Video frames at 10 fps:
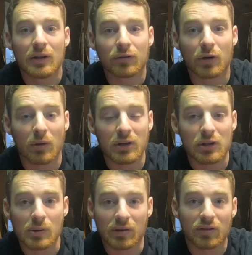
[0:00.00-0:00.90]
So going to
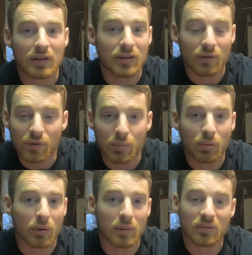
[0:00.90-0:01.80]
USC, their film
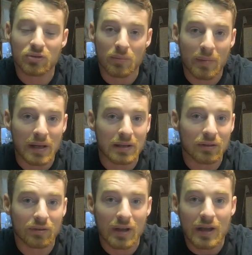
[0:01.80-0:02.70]
program is
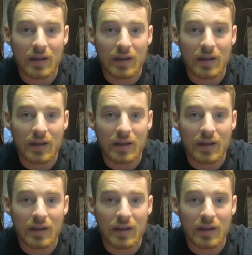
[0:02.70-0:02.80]
tremendous.